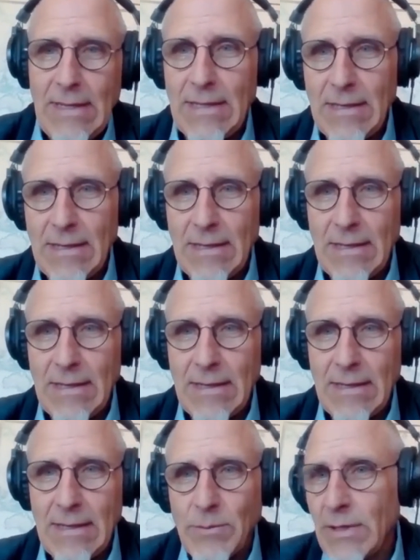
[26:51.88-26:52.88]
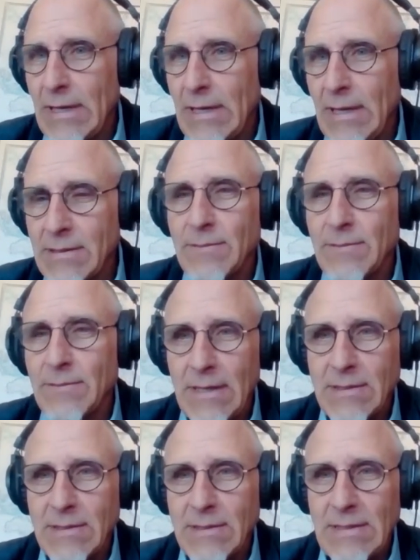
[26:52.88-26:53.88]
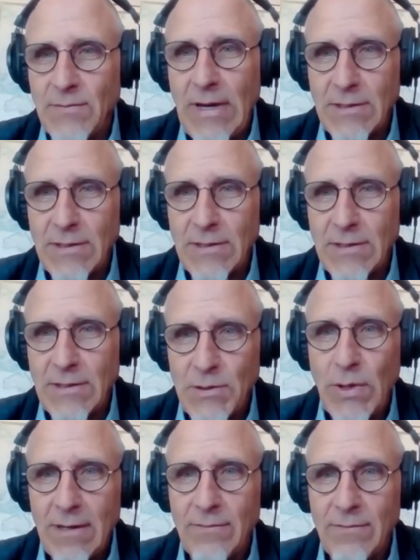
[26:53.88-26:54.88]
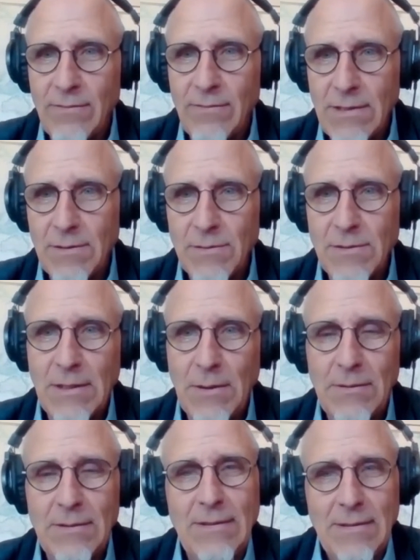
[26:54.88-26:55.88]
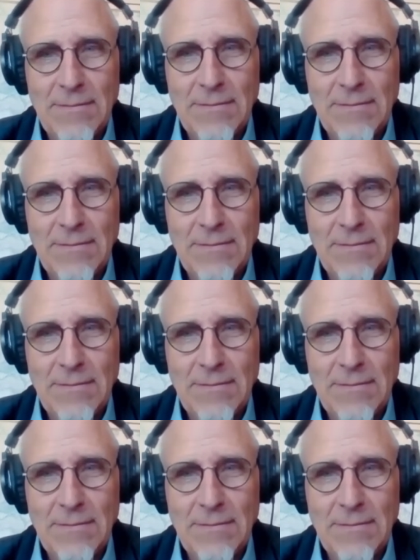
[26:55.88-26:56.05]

I'm sure you got a lot of satisfaction and joy out of it too. So,